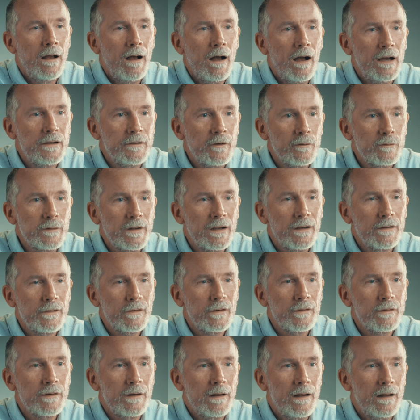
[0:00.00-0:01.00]
I don't think it's
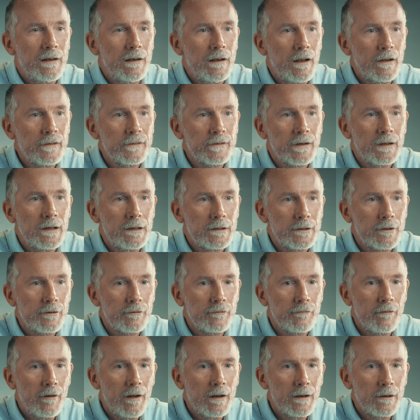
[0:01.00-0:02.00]
as logical a
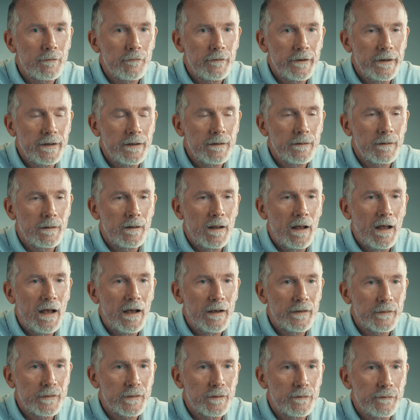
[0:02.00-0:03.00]
corollary
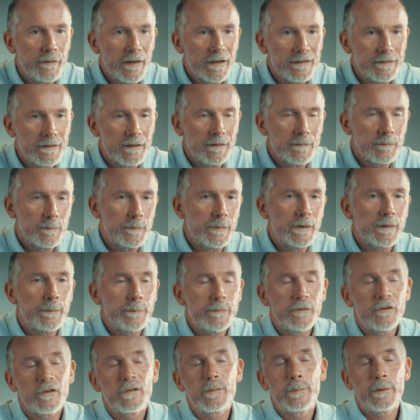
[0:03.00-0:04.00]
as the fact that
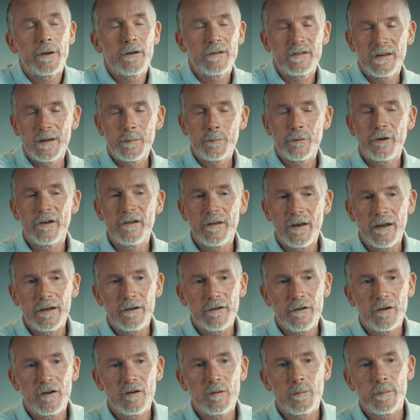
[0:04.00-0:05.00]
just because they predated
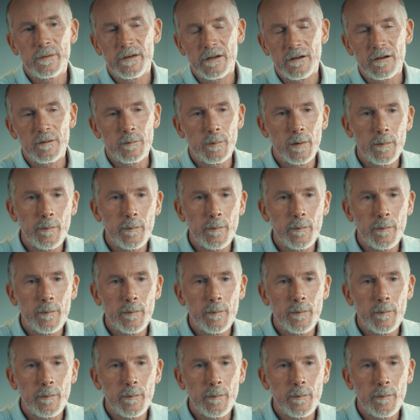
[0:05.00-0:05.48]
humans, it could be